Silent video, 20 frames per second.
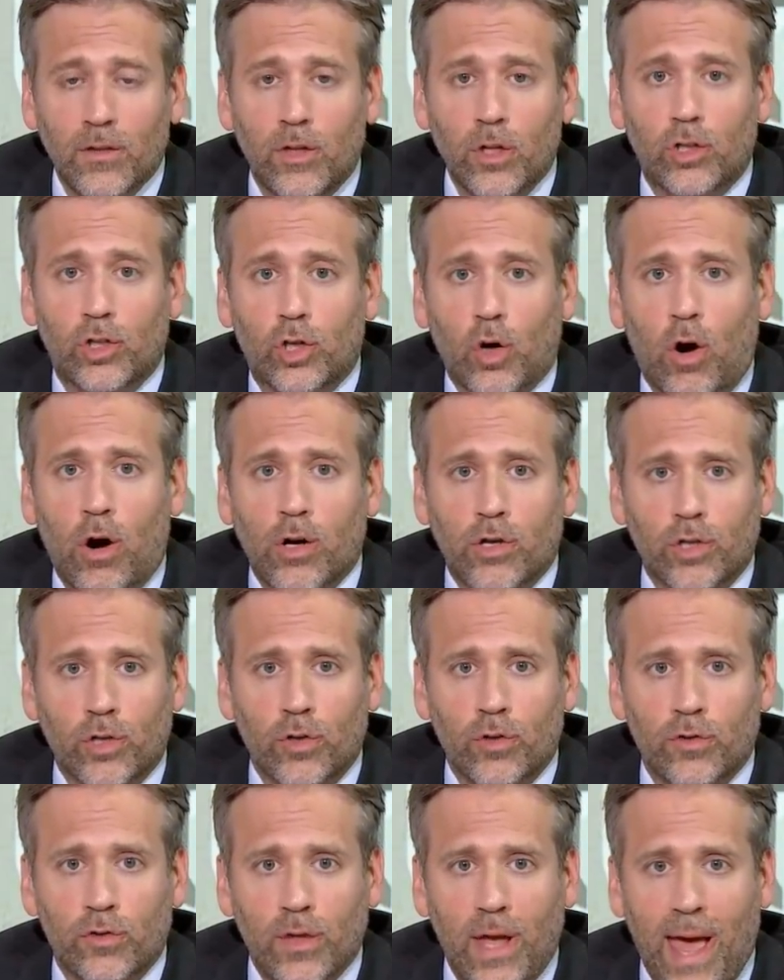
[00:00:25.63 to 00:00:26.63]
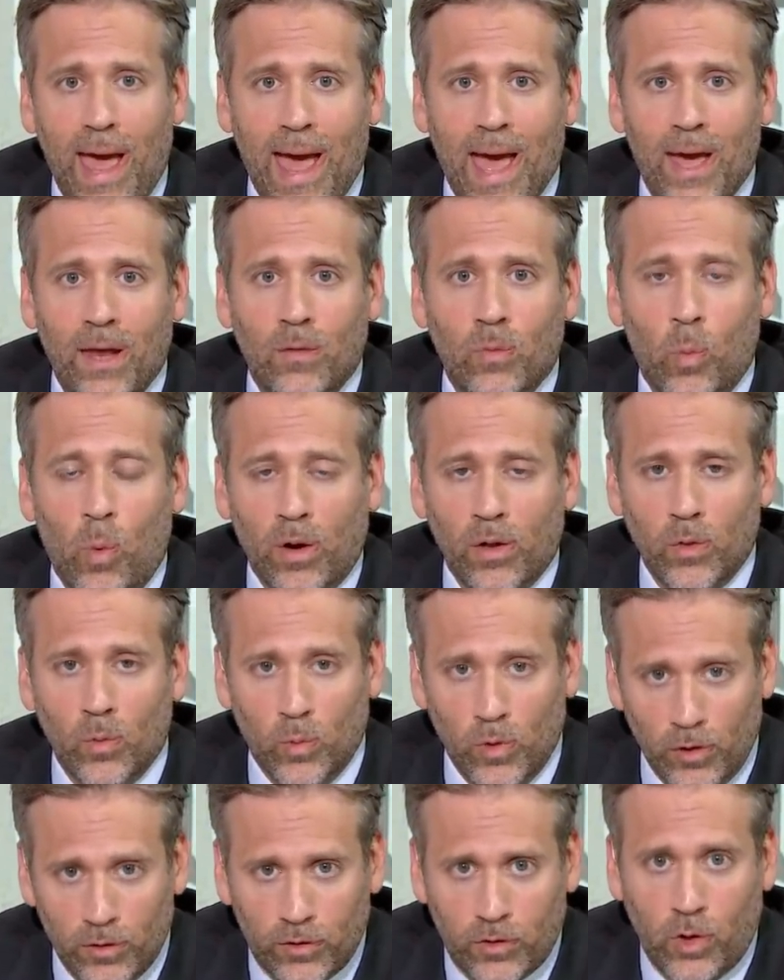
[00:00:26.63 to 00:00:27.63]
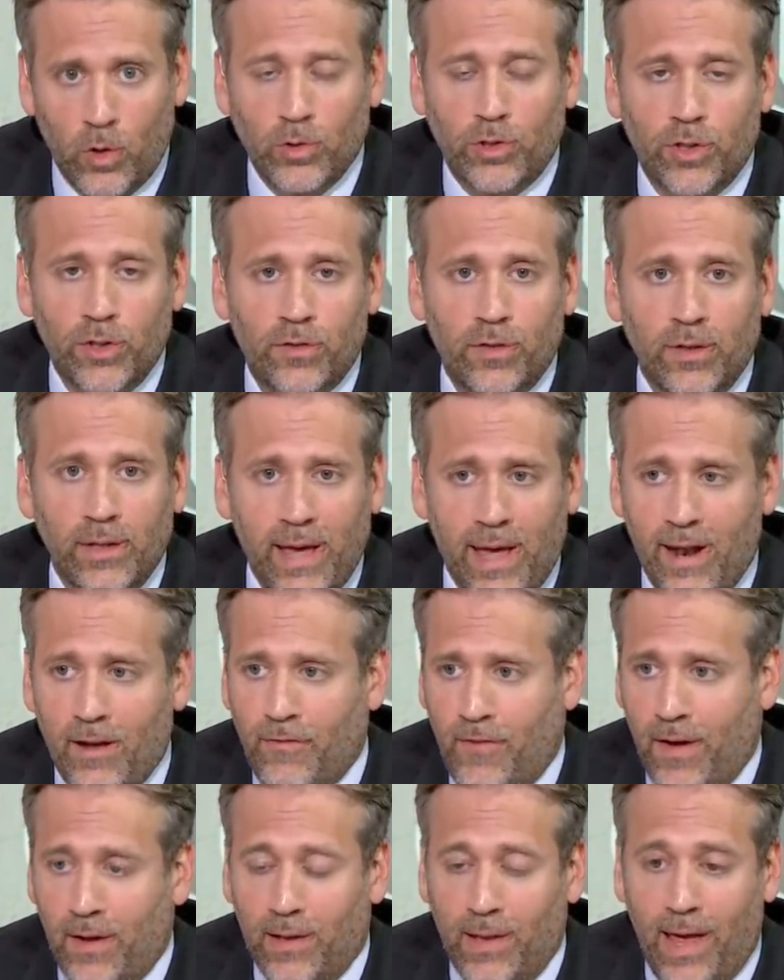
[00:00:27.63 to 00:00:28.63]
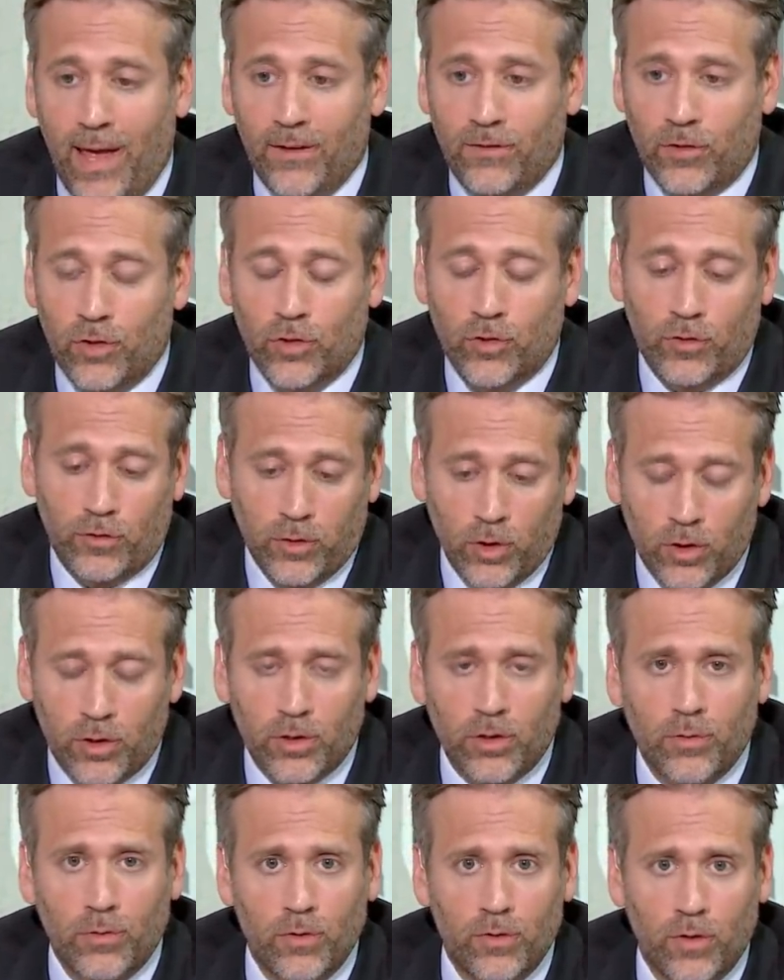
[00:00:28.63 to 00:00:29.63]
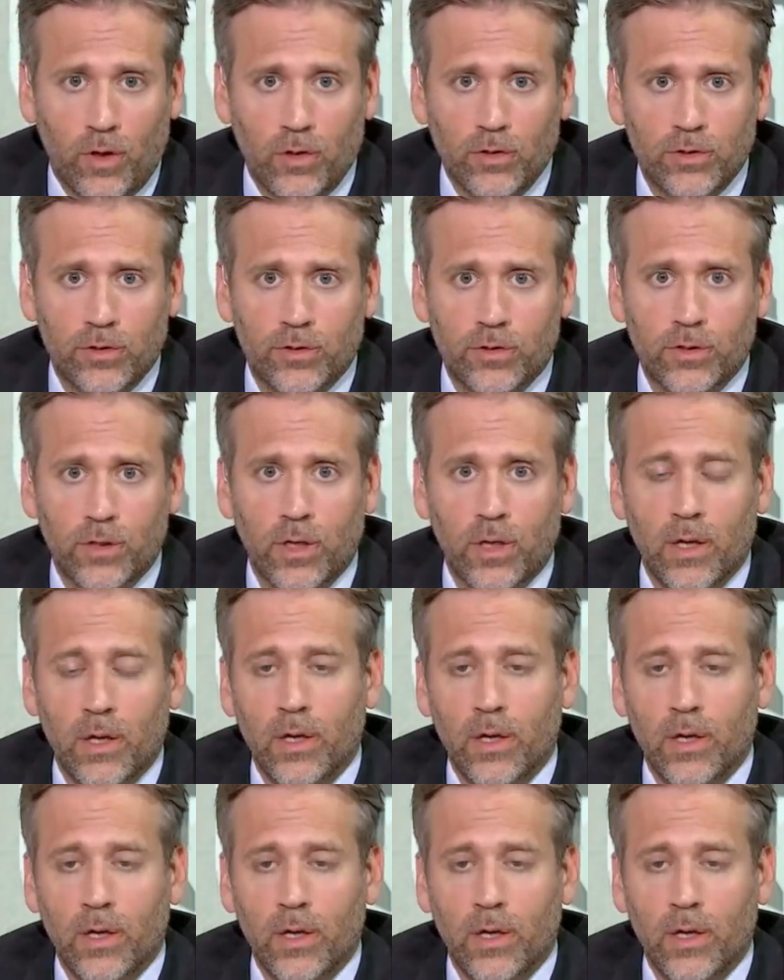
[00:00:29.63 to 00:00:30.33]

The Chargers had one of the worst coaches in the NFL last year. Just look at the results.